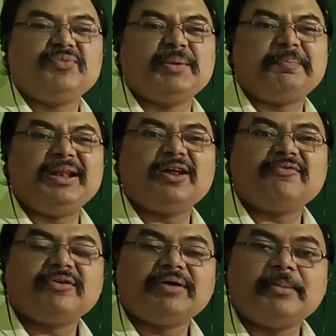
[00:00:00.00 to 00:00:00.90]
the pillar
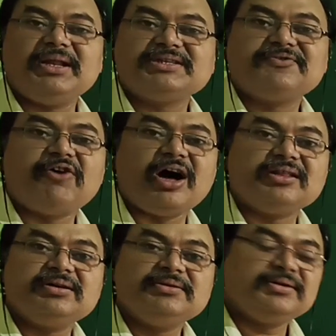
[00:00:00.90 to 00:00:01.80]
of the family is
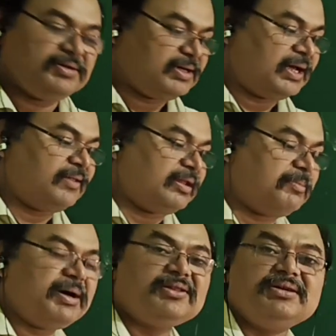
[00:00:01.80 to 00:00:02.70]
father and
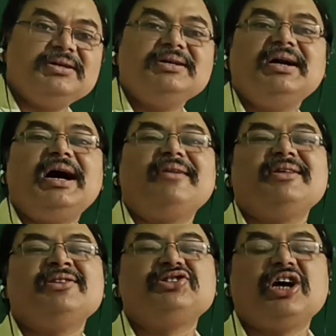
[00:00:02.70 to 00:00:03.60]
then mother and
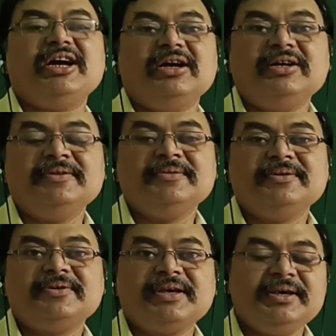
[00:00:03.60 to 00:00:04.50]
then the child.
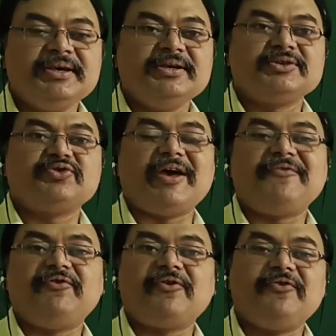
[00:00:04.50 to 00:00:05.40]
Okay, so
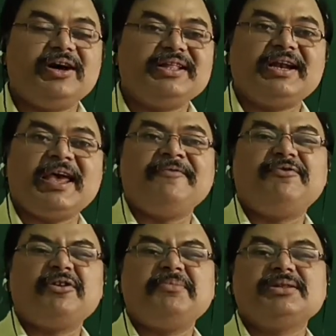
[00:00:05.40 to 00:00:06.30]
F for father, M
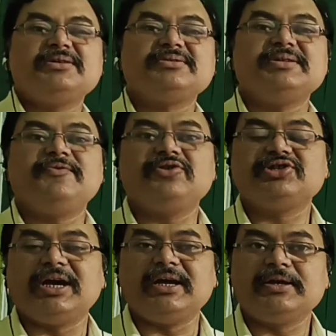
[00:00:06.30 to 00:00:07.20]
for mother, C for
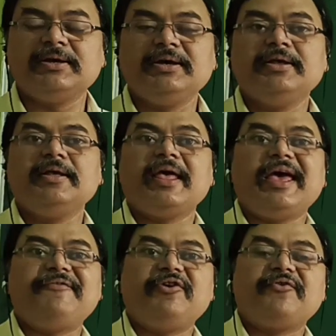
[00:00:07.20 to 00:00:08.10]
child.
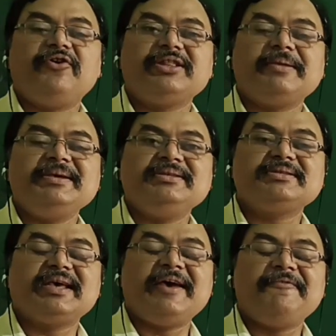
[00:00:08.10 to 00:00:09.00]
F for father
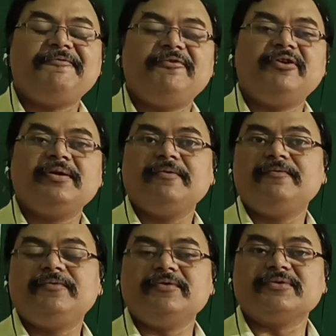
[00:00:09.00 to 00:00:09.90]
means F for
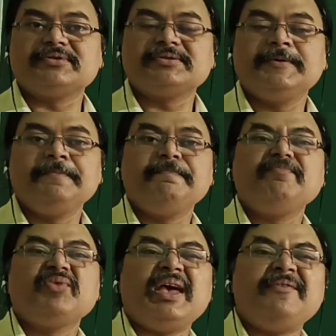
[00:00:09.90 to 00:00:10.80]
force,
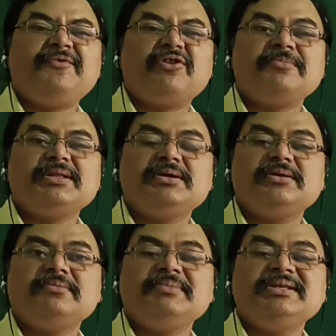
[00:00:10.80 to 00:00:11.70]
M for
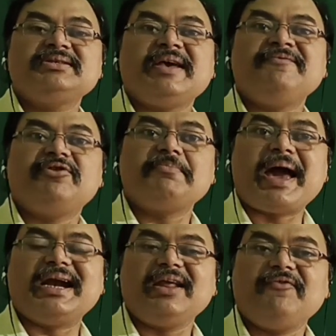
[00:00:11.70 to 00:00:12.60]
mother means M for
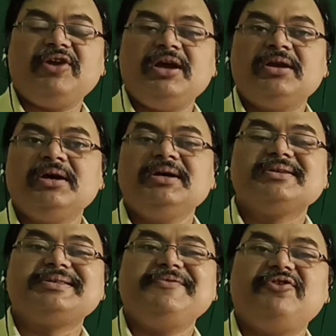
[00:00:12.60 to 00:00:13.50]
magnetic field,
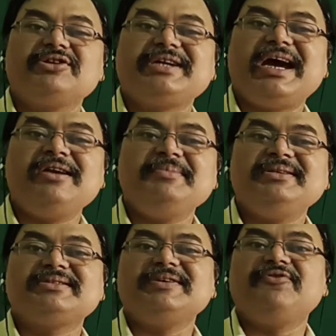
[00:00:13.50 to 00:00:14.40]
C for child
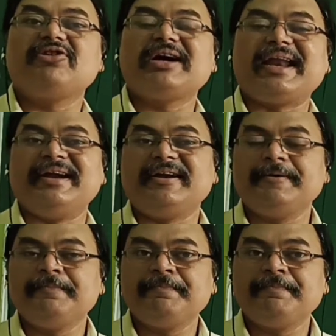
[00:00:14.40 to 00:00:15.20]
means C for current.